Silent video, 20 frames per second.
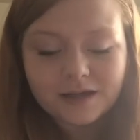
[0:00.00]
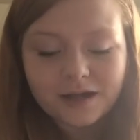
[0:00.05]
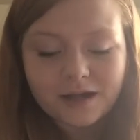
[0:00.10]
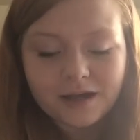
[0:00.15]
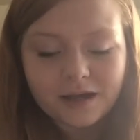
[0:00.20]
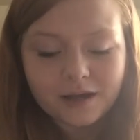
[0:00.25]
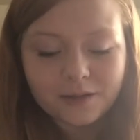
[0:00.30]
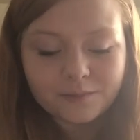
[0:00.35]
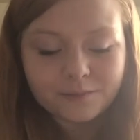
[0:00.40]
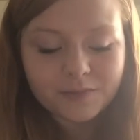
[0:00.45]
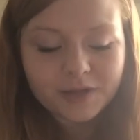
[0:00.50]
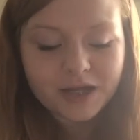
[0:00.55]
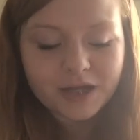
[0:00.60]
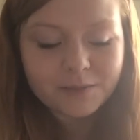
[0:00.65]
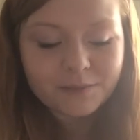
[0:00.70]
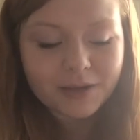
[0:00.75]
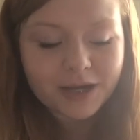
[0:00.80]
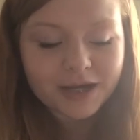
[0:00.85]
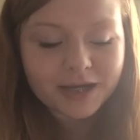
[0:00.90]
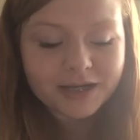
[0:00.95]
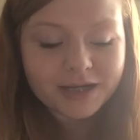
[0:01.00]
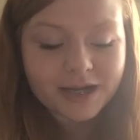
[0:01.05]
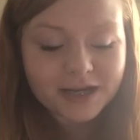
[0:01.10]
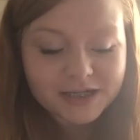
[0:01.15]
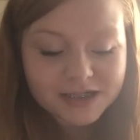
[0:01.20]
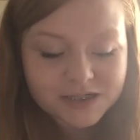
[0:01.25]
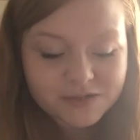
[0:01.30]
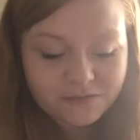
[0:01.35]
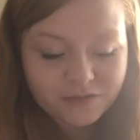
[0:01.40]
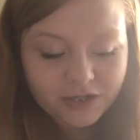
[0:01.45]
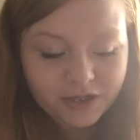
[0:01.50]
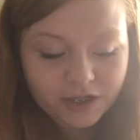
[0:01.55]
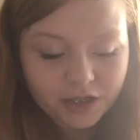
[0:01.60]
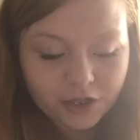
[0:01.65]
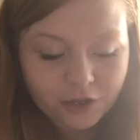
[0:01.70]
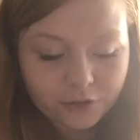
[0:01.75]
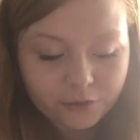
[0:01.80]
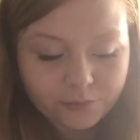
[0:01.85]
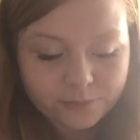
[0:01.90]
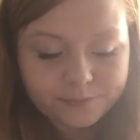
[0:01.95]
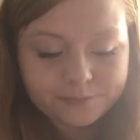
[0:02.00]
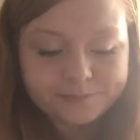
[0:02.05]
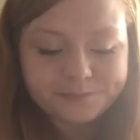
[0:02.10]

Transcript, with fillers: um, in my next video.